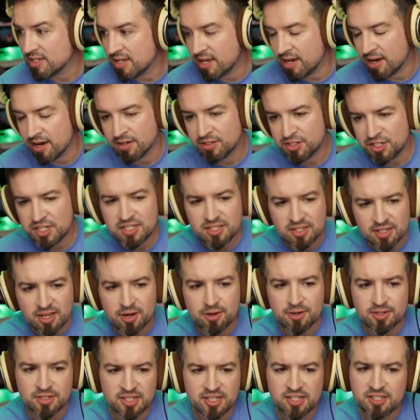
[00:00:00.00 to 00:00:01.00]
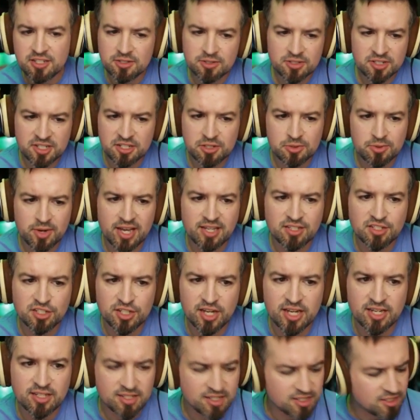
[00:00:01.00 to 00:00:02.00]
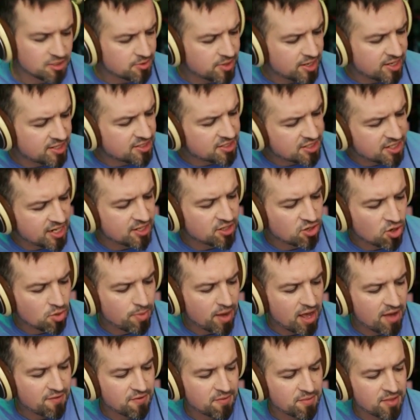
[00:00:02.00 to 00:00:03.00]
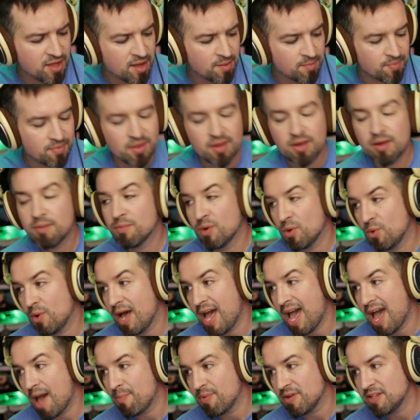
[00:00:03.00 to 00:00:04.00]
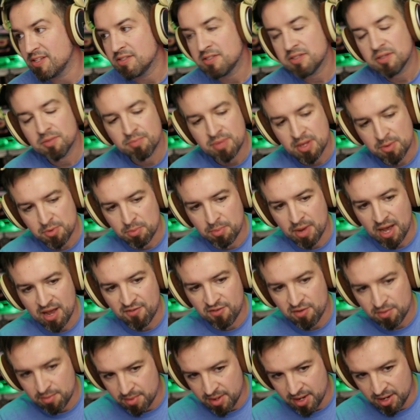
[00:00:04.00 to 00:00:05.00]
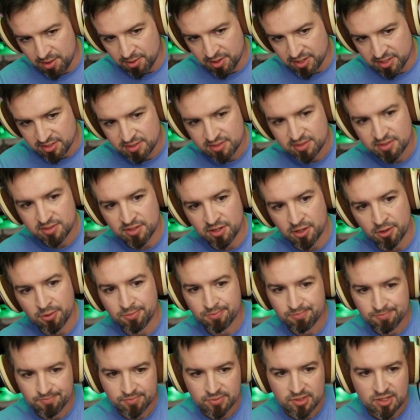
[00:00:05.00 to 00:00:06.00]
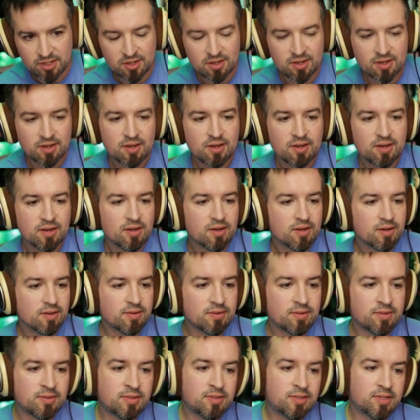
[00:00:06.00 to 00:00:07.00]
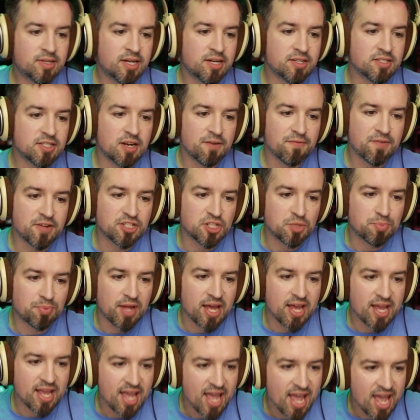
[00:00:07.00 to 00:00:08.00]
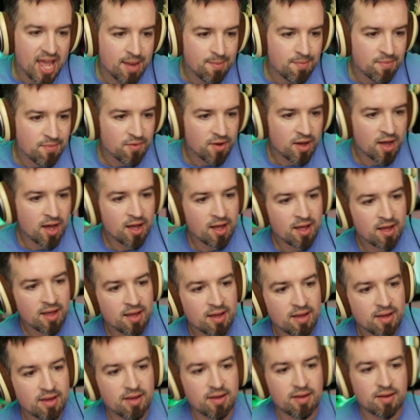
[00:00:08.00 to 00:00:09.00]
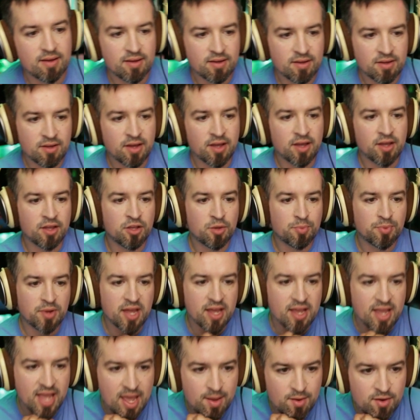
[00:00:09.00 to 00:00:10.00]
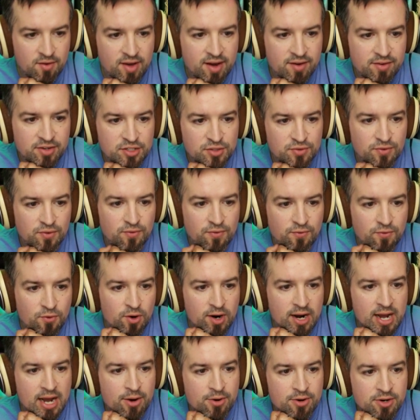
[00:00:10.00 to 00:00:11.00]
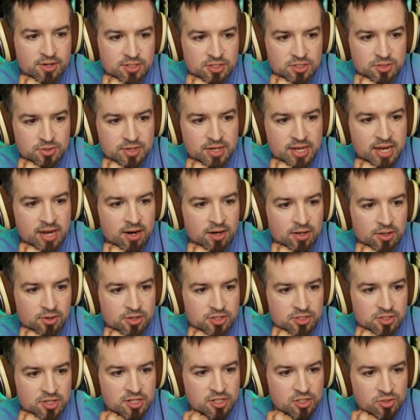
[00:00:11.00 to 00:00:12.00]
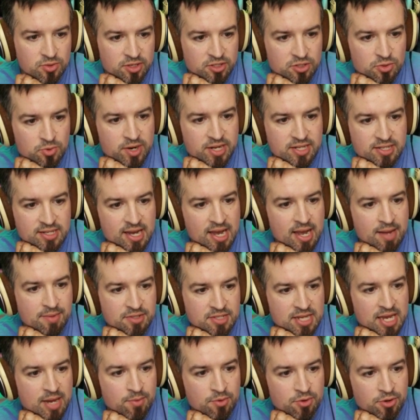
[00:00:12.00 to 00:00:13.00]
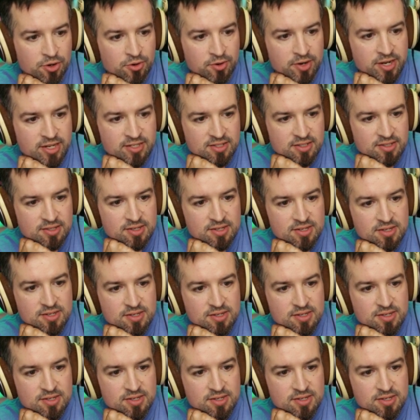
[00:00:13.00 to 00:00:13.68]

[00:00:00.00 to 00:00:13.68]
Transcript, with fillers: a year. G two A is shit. G two A is shit. Don't buy from them. But what happens? People buy from them anyways. So here's the difference. You play a game. Uh, Yeah, you play a game of average four hours. You encounter loaded screen twenty times. Time will increase.